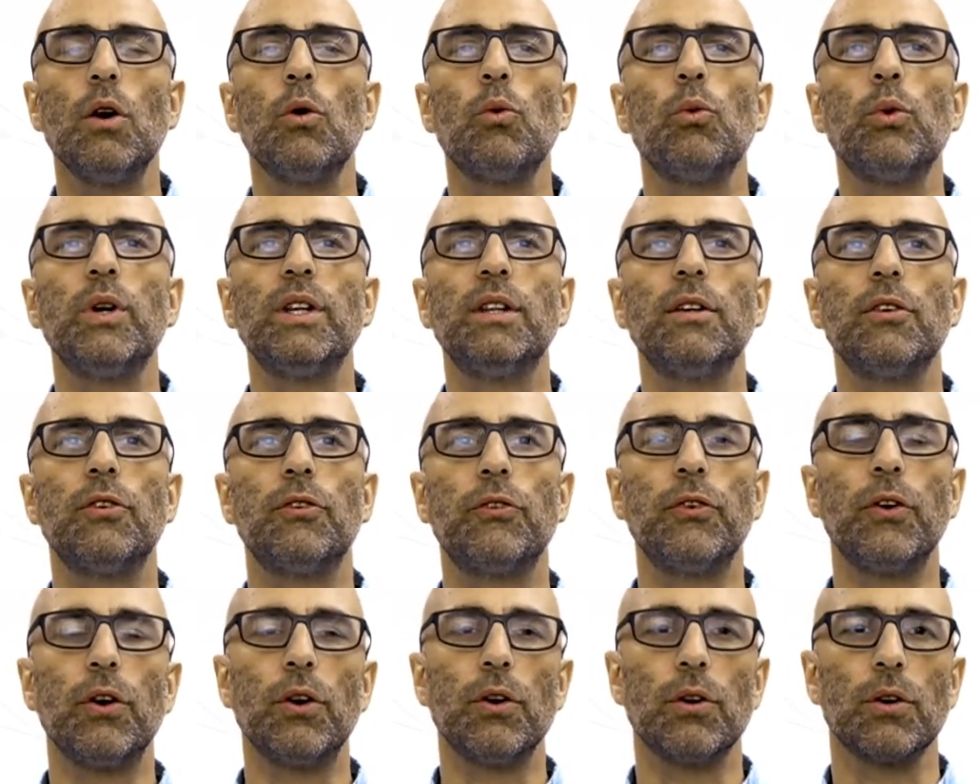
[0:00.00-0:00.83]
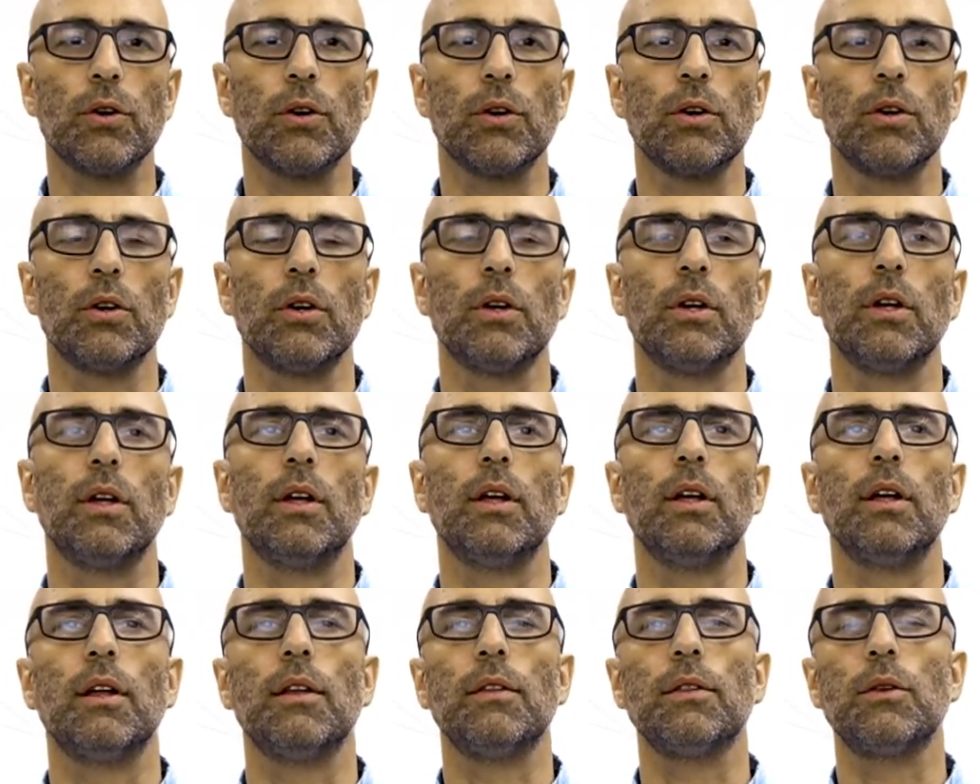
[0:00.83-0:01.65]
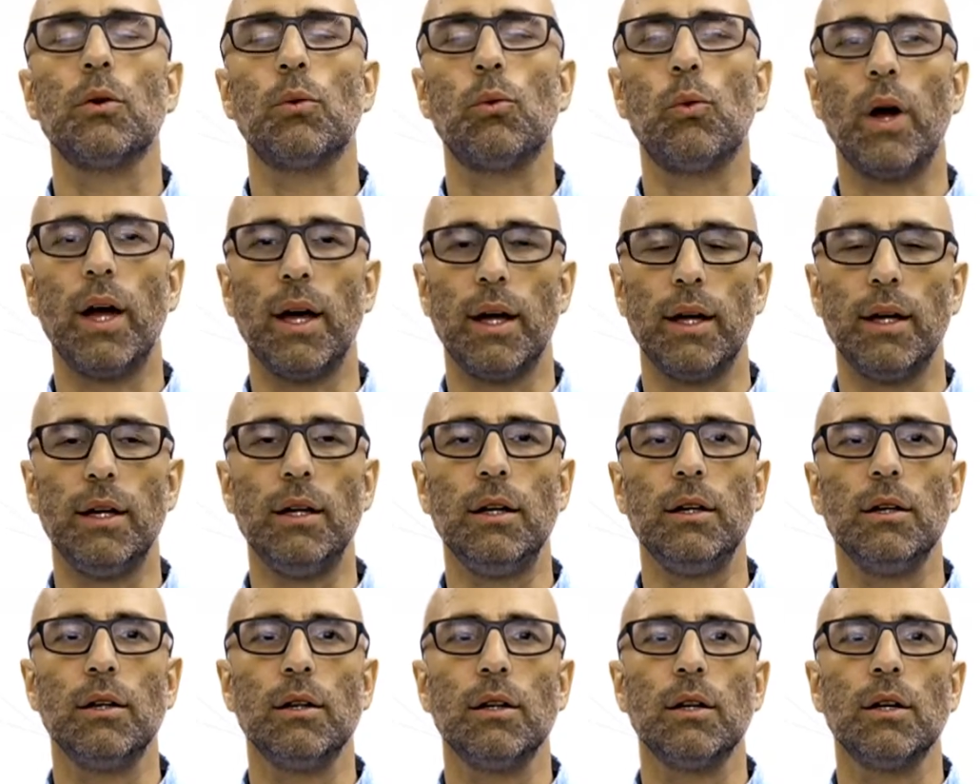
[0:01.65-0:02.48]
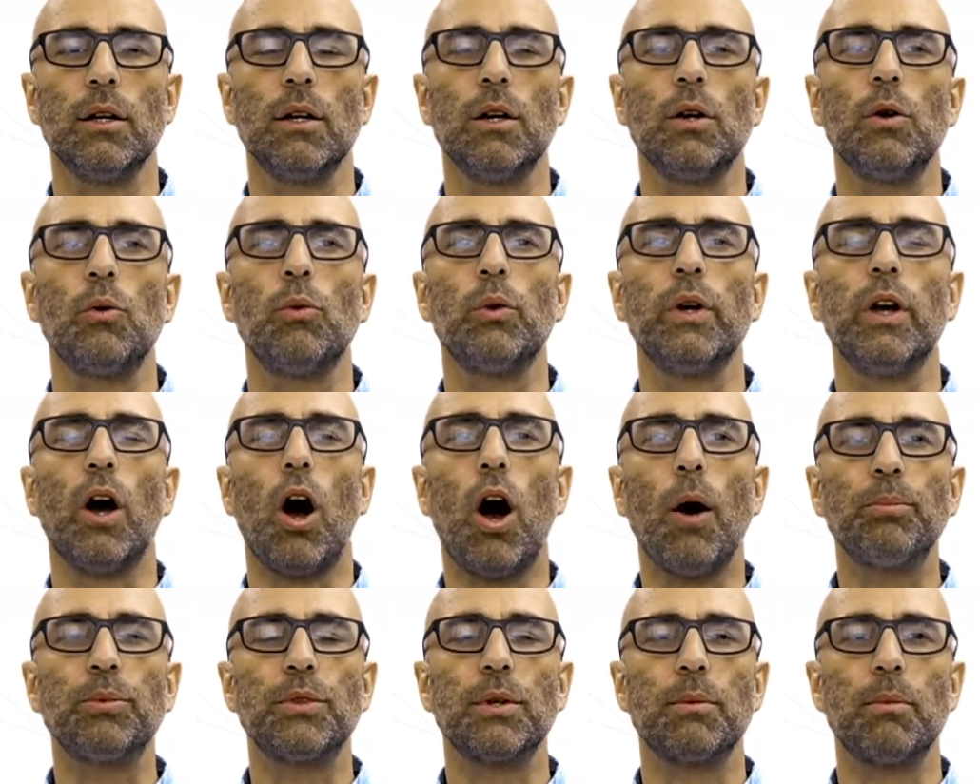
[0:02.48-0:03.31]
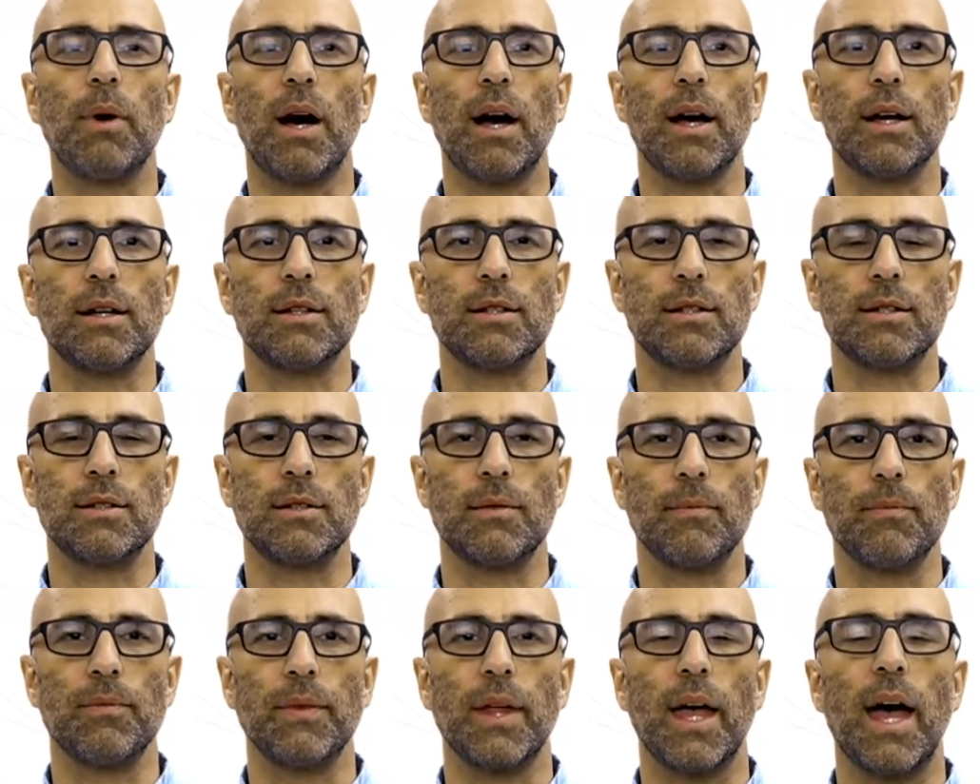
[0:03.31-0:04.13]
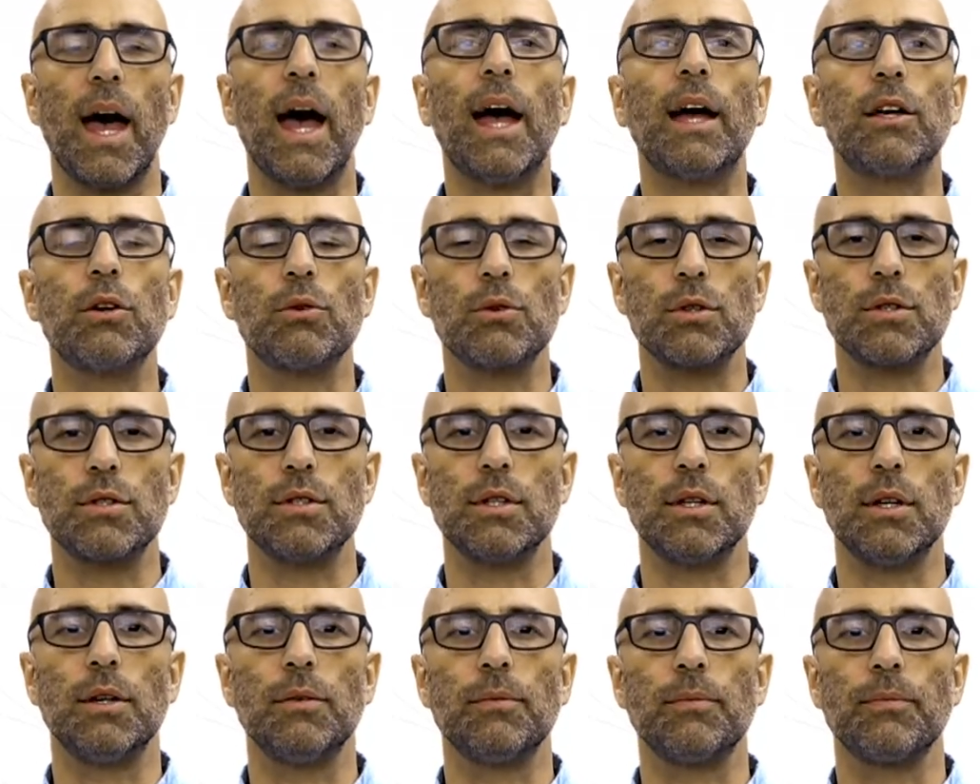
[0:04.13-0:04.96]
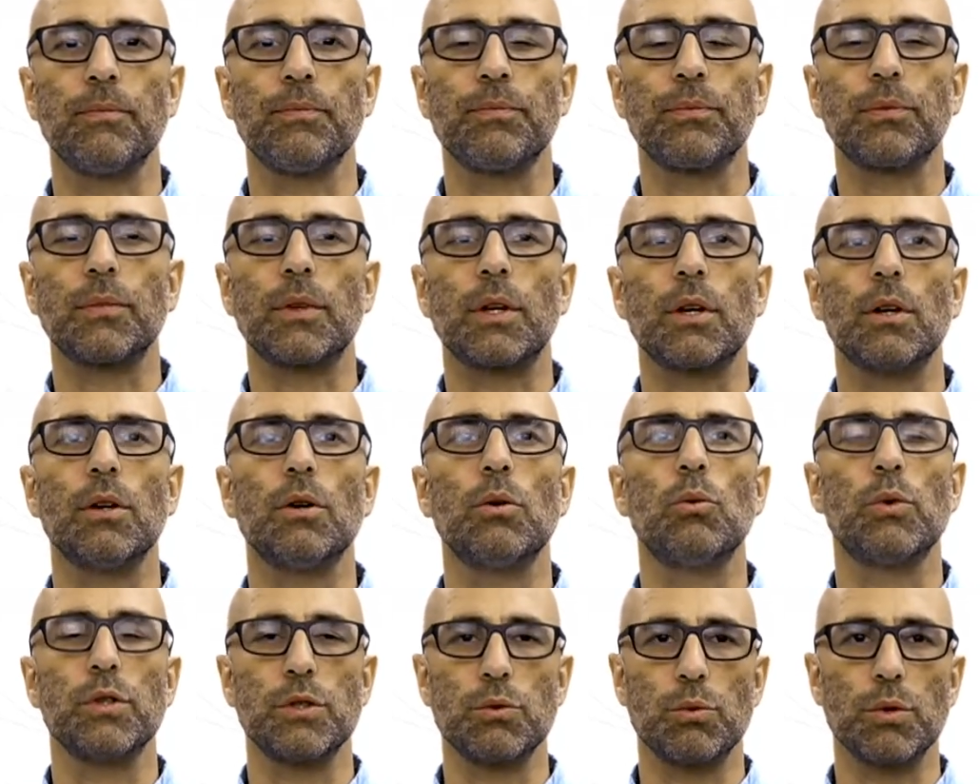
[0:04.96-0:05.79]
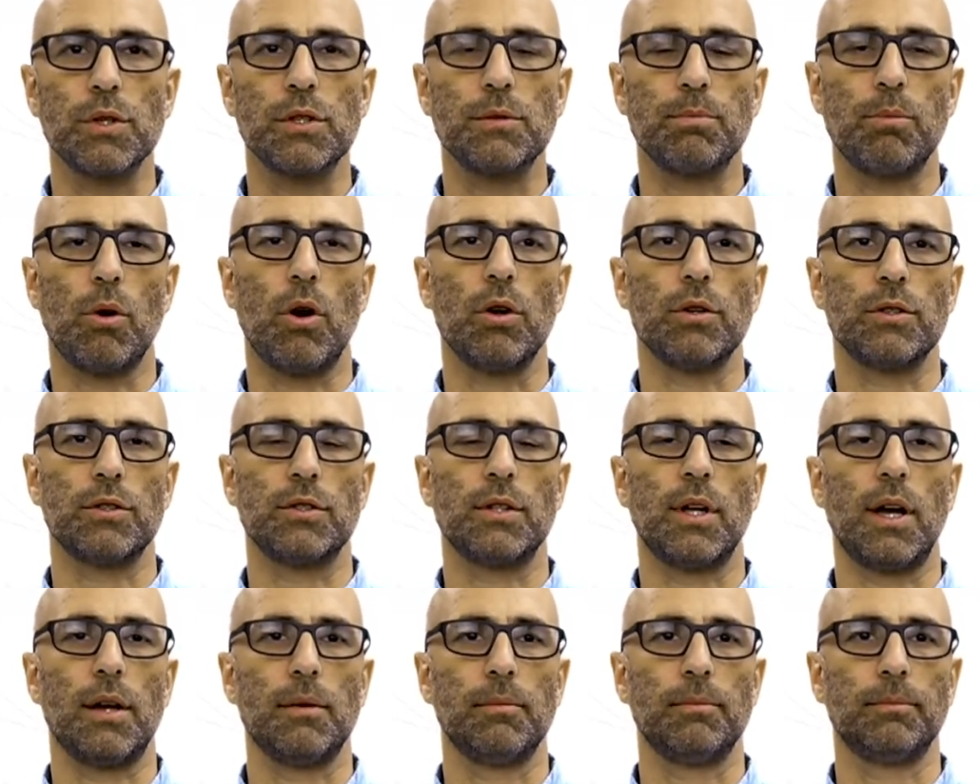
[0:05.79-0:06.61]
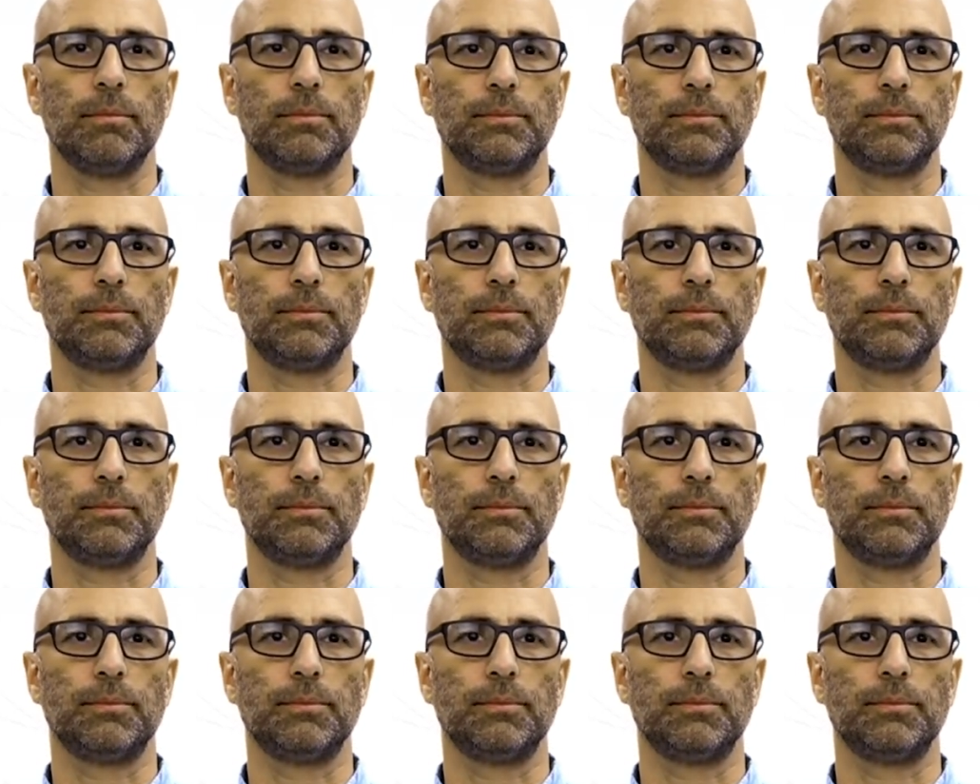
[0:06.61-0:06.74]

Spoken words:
We differ in the way we optimize accuracy with response time.